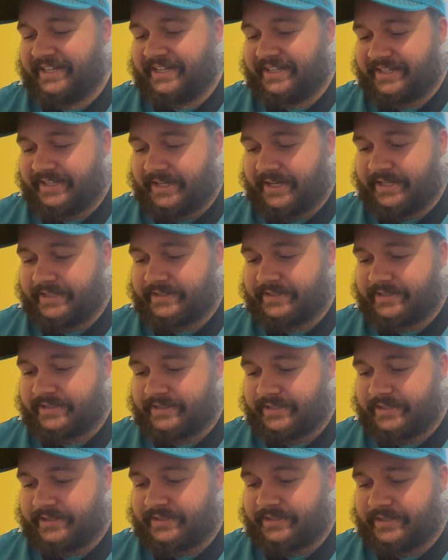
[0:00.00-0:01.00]
yeah,
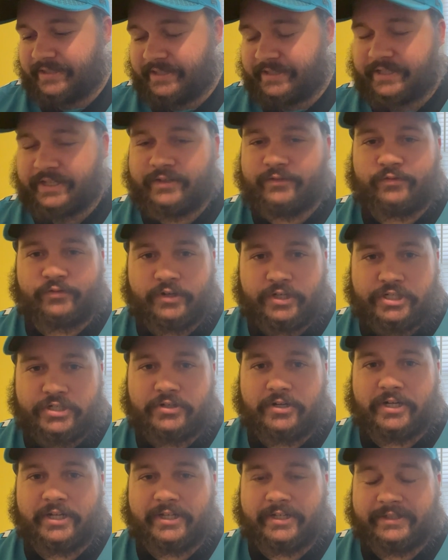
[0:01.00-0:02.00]
it's getting
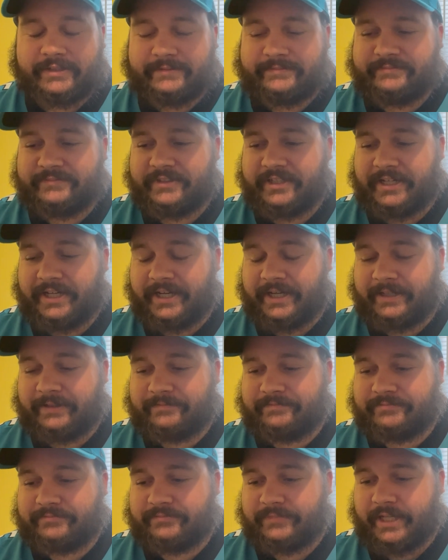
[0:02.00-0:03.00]
frustrating. I'll